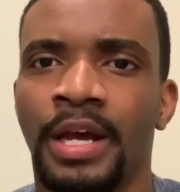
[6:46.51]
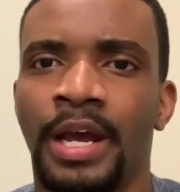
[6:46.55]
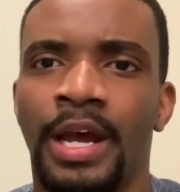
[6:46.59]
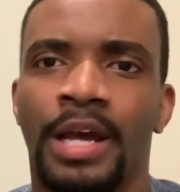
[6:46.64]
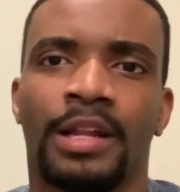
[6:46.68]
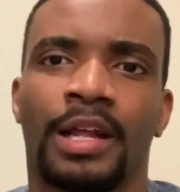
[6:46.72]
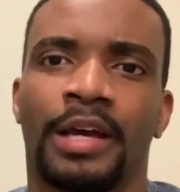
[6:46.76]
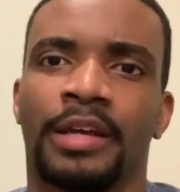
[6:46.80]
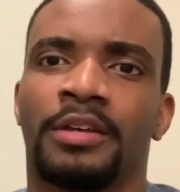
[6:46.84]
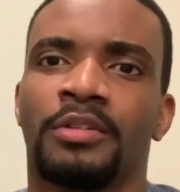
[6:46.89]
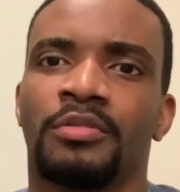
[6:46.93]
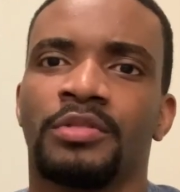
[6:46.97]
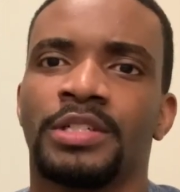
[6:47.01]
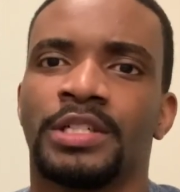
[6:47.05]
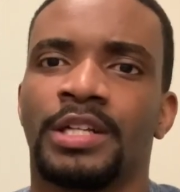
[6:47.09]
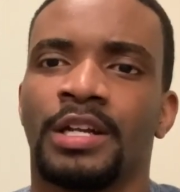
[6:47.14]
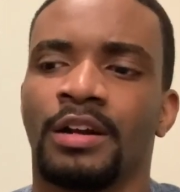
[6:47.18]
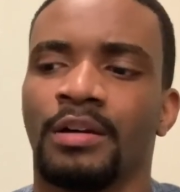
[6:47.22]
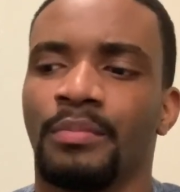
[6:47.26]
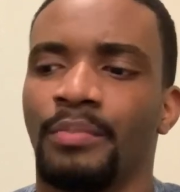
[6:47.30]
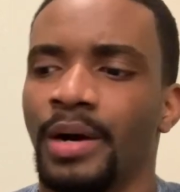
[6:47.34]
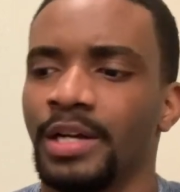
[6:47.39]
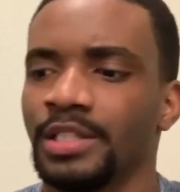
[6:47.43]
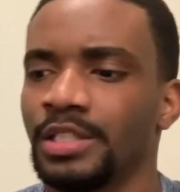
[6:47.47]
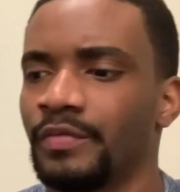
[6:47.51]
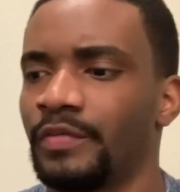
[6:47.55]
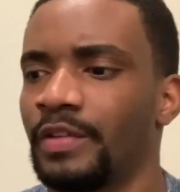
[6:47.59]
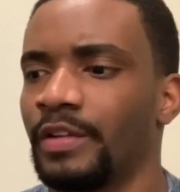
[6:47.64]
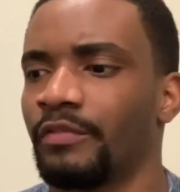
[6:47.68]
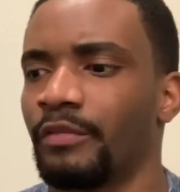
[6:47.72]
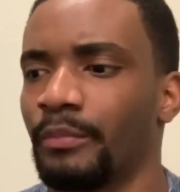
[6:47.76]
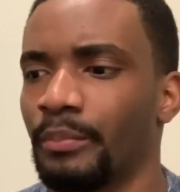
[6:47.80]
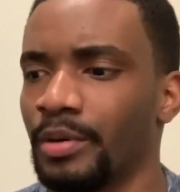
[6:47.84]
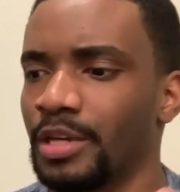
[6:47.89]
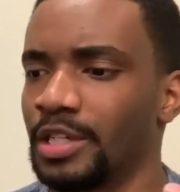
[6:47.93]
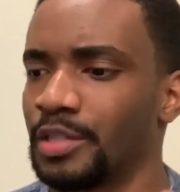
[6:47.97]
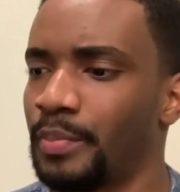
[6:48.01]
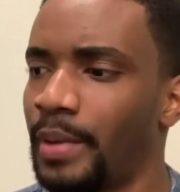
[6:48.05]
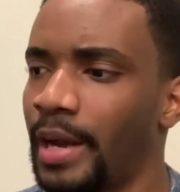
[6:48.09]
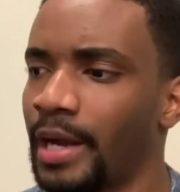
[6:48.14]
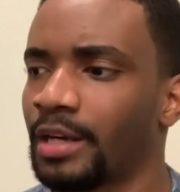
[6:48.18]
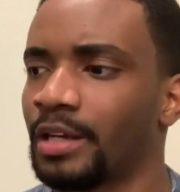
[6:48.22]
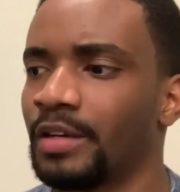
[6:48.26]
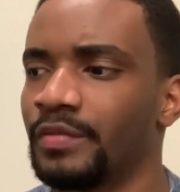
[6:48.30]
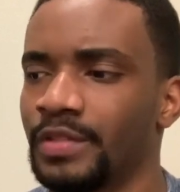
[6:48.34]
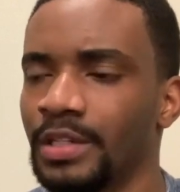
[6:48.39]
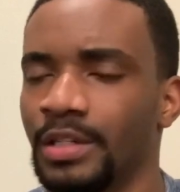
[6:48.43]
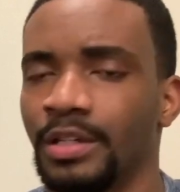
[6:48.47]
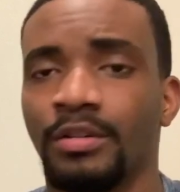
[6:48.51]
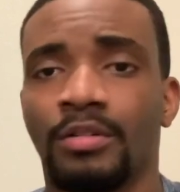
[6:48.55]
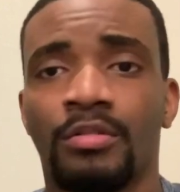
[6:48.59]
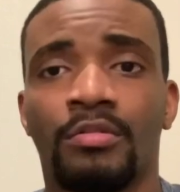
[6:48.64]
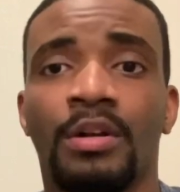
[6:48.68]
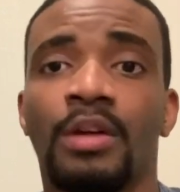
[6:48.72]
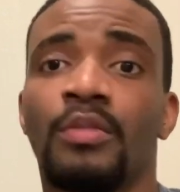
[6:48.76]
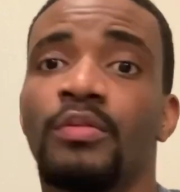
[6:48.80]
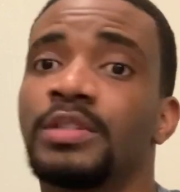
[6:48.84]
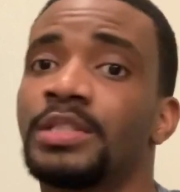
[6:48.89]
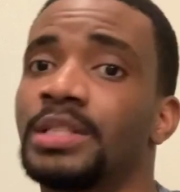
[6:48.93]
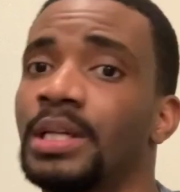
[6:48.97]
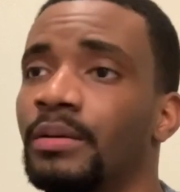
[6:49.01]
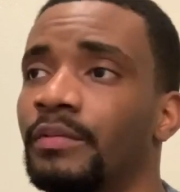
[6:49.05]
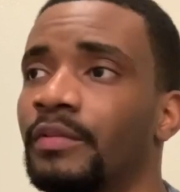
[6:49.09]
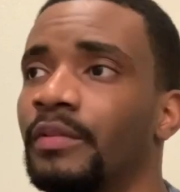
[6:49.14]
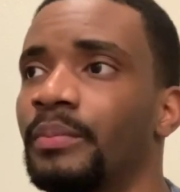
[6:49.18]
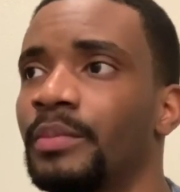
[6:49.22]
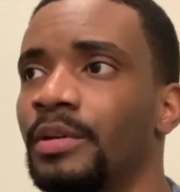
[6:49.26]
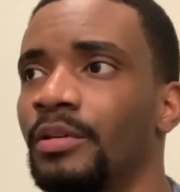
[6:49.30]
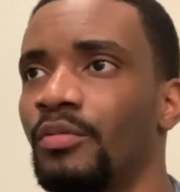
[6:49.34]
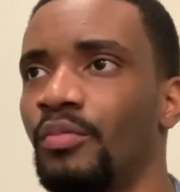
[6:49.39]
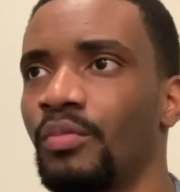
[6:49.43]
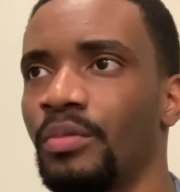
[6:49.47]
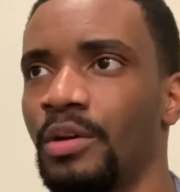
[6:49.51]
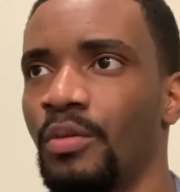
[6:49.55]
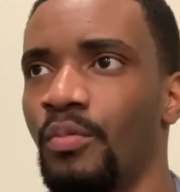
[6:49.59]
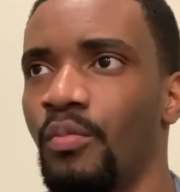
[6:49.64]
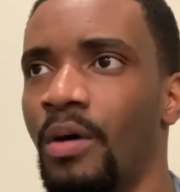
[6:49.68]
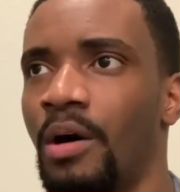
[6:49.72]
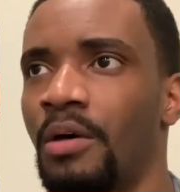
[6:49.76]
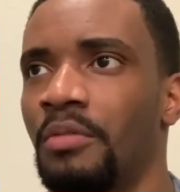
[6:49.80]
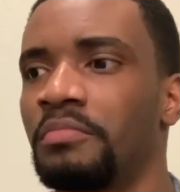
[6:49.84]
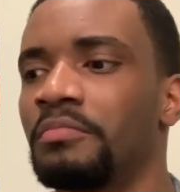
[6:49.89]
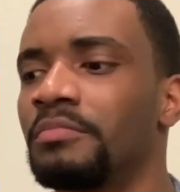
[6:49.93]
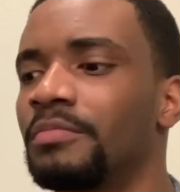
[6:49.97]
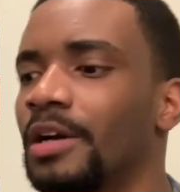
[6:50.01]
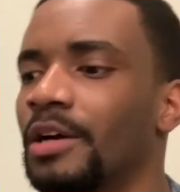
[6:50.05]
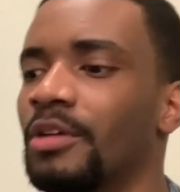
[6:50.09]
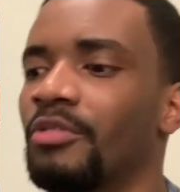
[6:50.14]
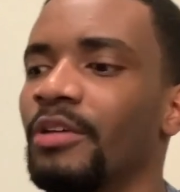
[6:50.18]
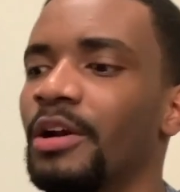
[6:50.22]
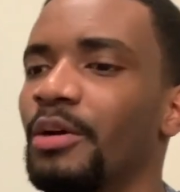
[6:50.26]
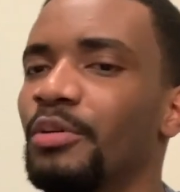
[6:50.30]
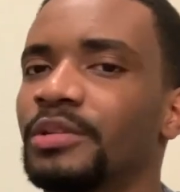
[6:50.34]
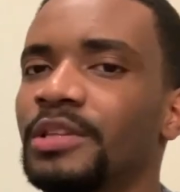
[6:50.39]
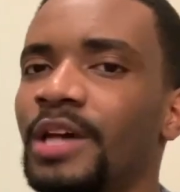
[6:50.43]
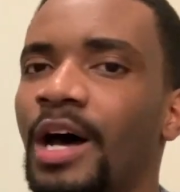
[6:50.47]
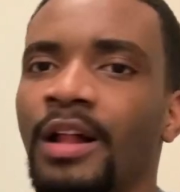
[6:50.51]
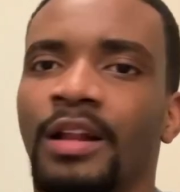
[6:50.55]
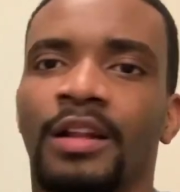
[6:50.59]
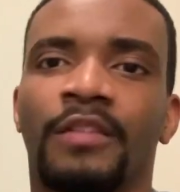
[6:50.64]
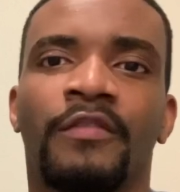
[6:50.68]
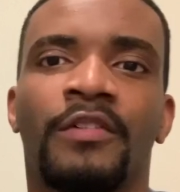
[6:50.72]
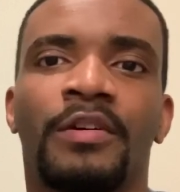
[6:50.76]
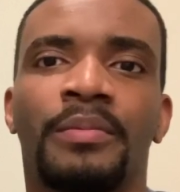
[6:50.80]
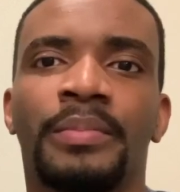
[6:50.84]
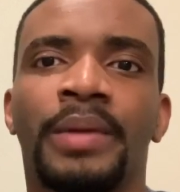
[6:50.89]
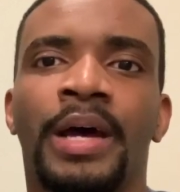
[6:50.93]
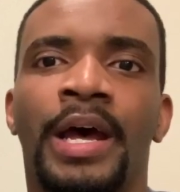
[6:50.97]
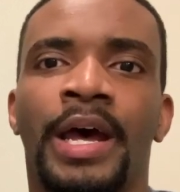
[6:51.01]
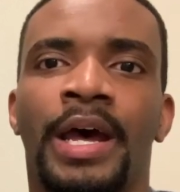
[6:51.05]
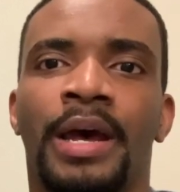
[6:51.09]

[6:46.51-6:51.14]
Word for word: Like you'll just hear a bunch of different perspectives and you'll agree with some of them, you'll, you won't agree with all of them,